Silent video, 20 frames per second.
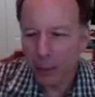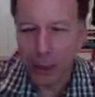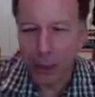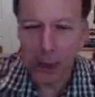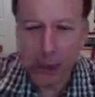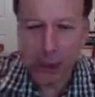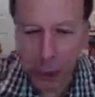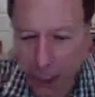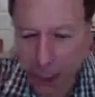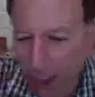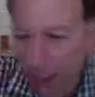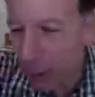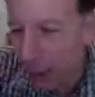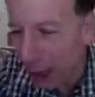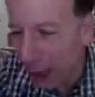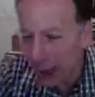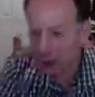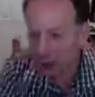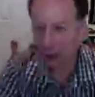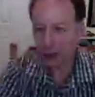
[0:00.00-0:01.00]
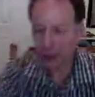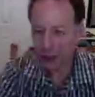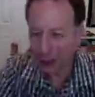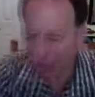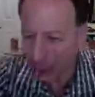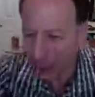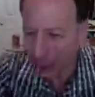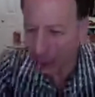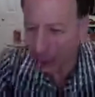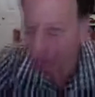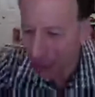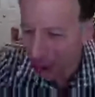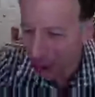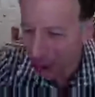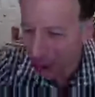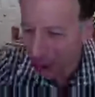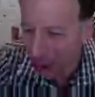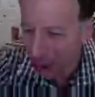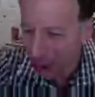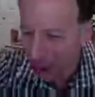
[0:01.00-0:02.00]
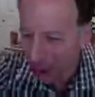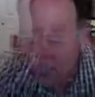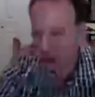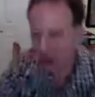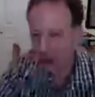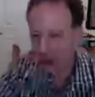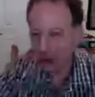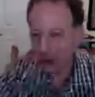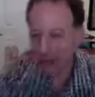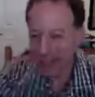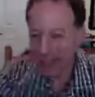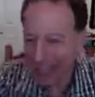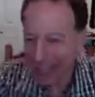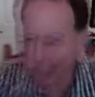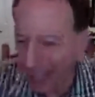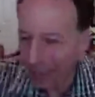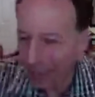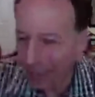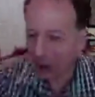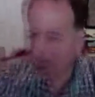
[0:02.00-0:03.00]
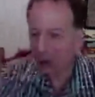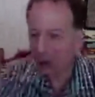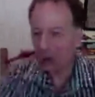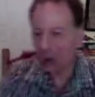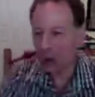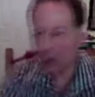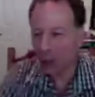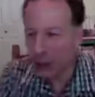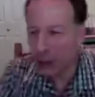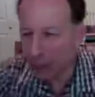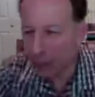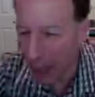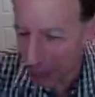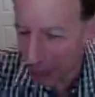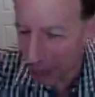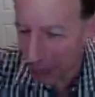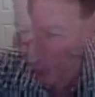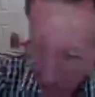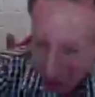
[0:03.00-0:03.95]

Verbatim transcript: Well, it's a great pleasure to talk with you, and I look forward to